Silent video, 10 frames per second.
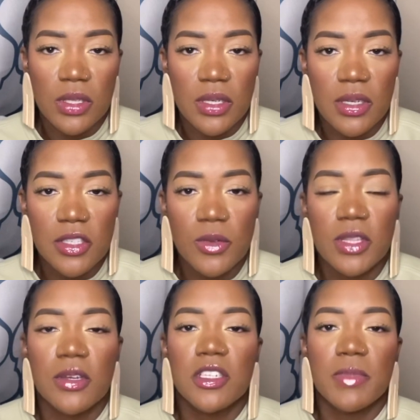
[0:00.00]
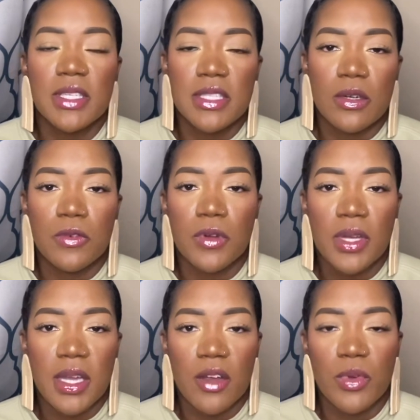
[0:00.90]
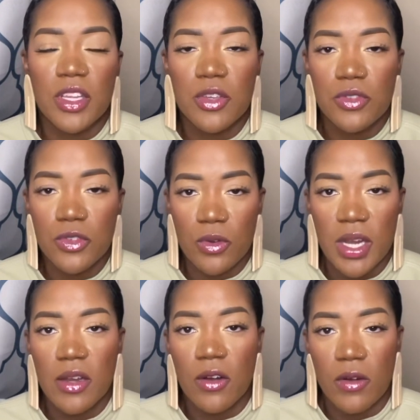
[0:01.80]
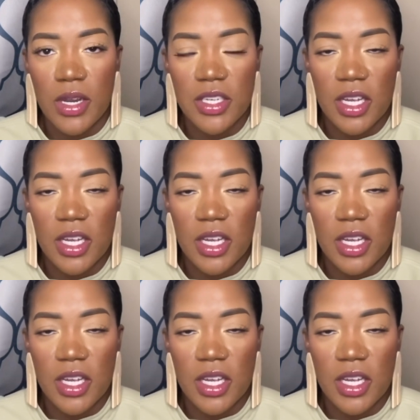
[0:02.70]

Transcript: look. So I thought to myself, okay, I want to use gray and orange.